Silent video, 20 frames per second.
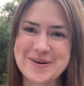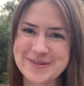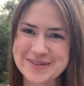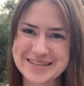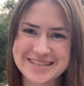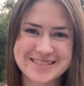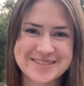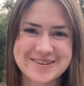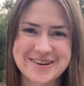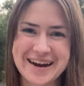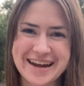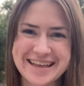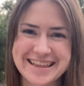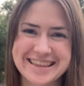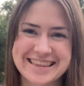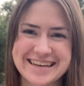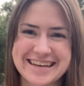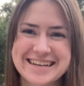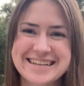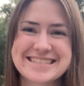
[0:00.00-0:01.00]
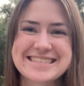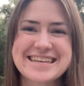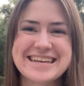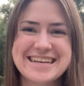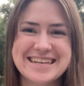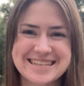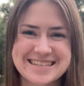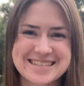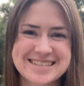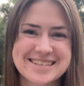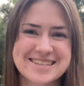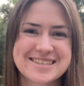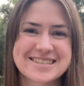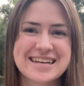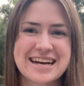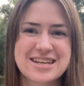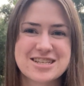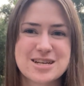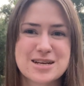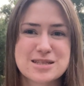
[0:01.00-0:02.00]
these great things into your
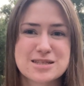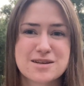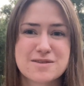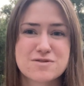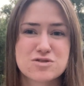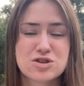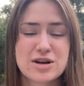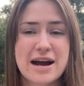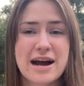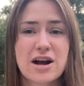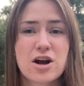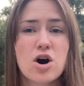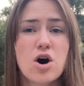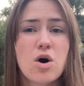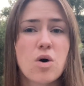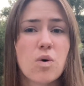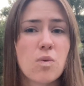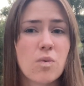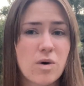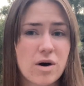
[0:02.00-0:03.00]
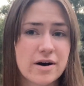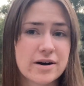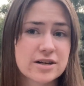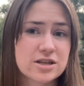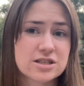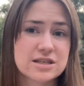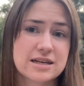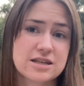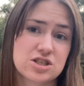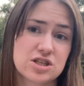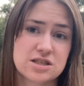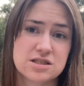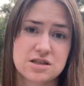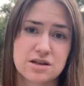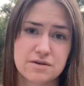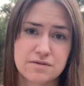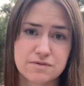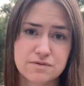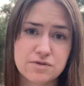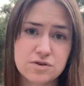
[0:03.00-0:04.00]
digestive tract while you're
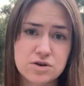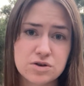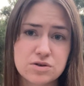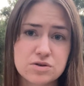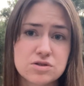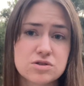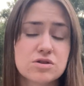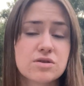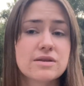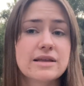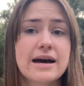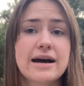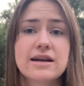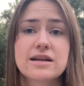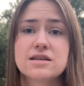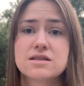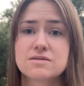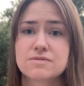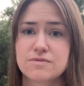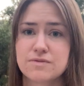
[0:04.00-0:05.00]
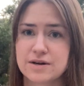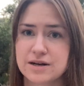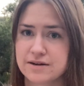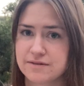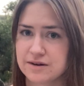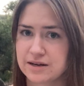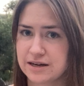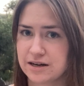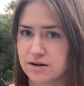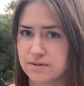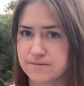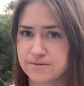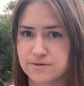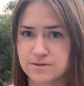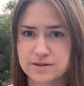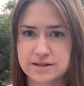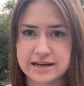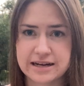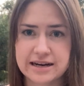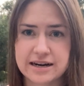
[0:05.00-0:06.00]
digesting food. So that is very, very
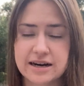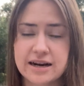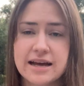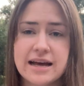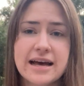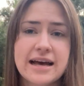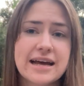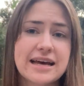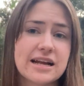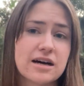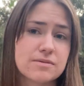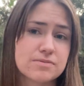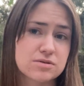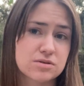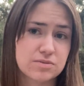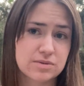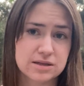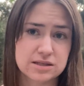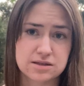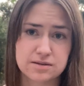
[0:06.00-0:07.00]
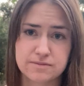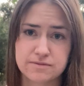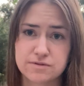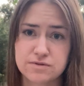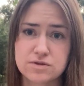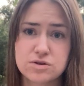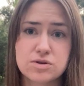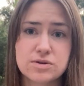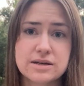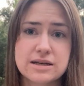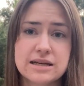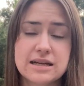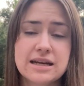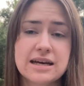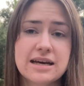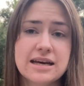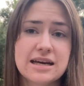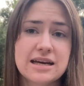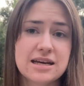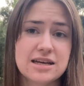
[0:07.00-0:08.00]
helpful there. It helps to bring some fluid
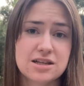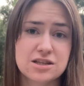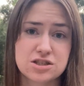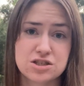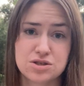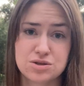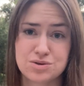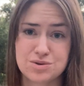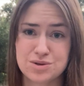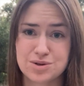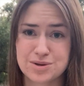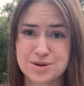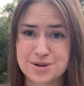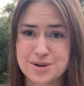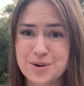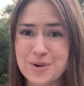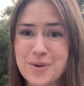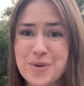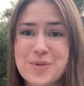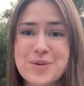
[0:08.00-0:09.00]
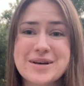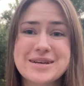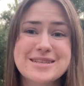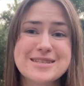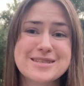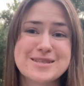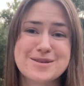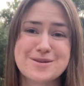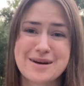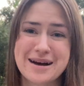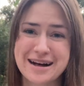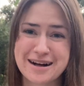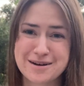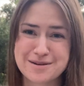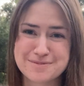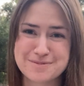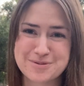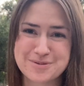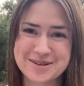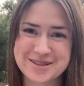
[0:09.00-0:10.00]
into your colon to
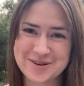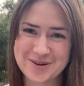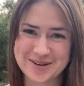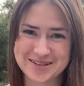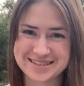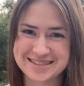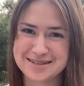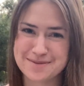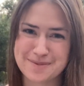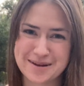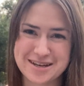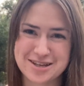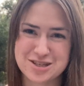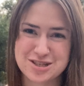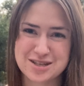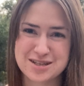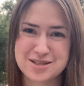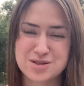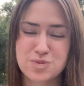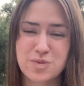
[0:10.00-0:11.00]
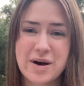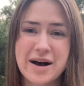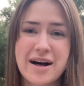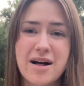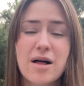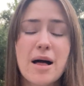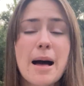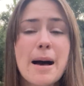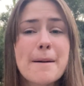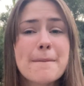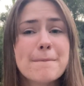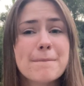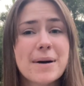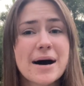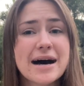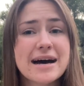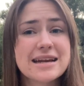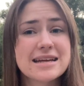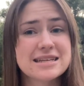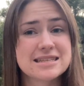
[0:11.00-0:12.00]
help with constipation as well,
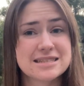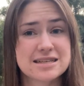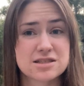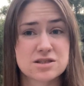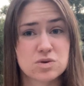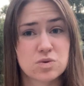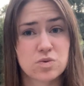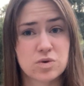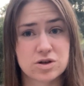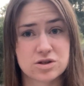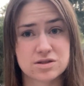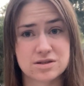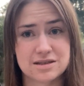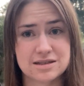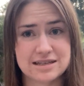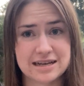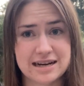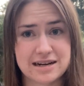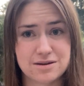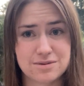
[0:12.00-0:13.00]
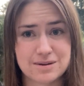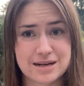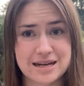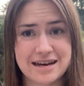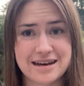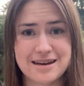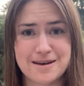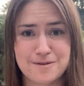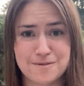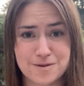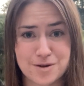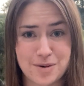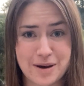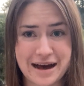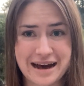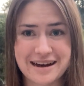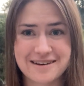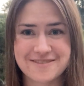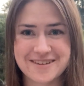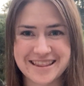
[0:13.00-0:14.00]
but it doesn't worsen diarrhea if you
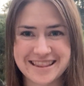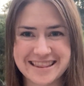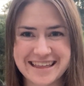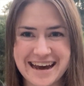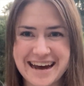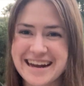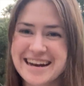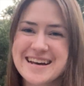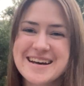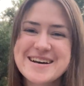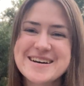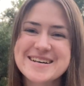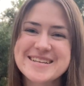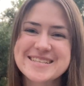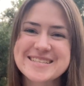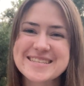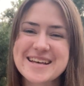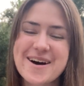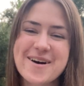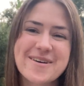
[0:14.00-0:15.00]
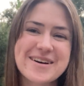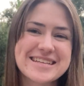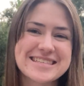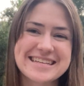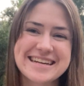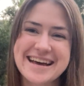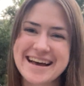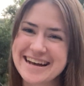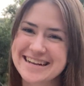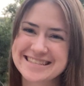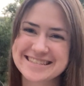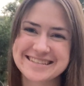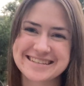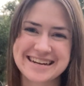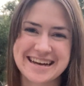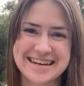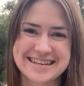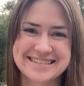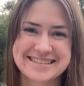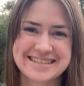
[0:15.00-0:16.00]
have that. So it's an
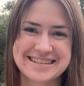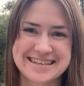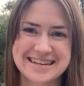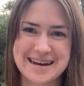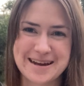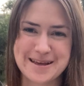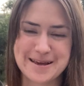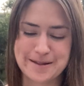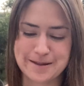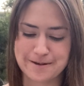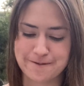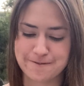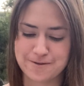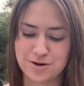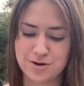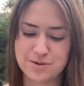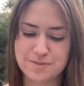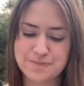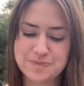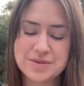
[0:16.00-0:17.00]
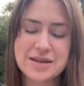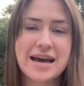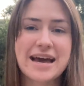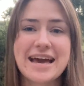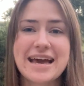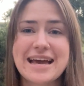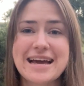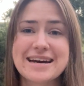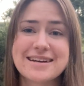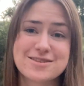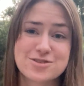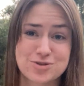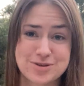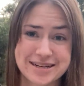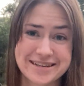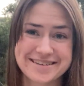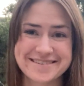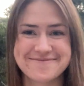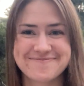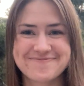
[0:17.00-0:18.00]
excellent, excellent gut healing food and
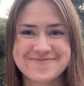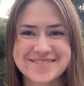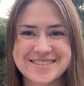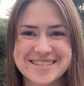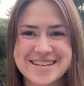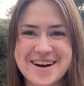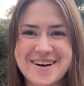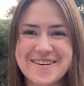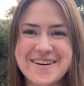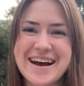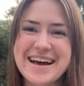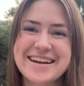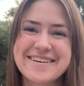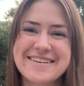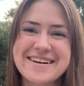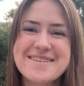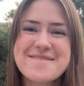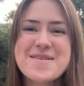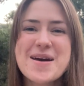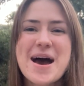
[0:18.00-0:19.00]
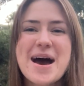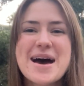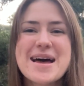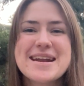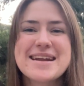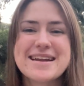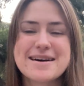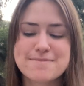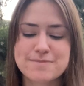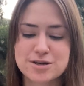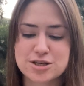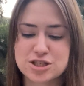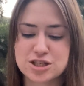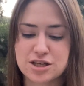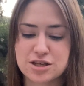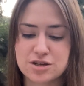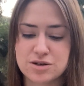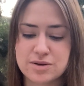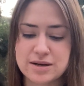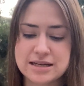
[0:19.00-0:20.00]
drink. So anyway, number
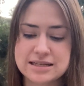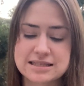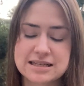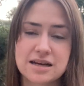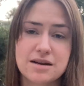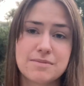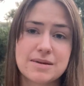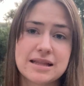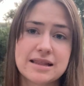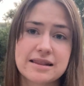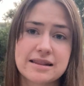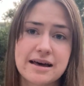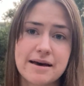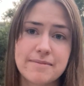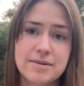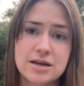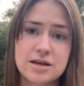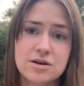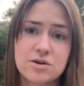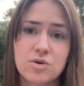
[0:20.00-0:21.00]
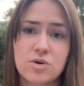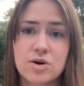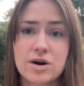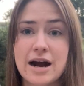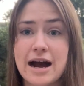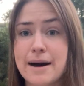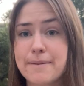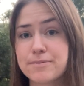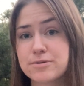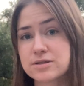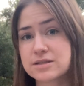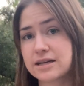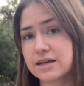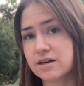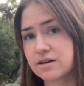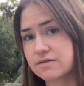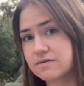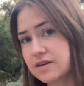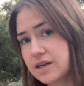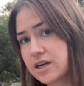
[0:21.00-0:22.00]
2 is going to be lemon or apple
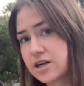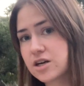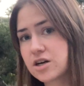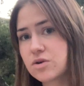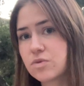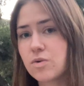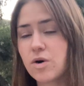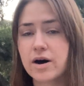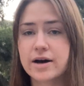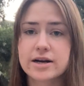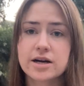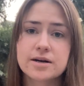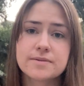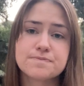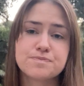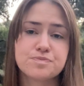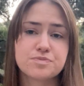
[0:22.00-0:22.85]
cider vinegar water.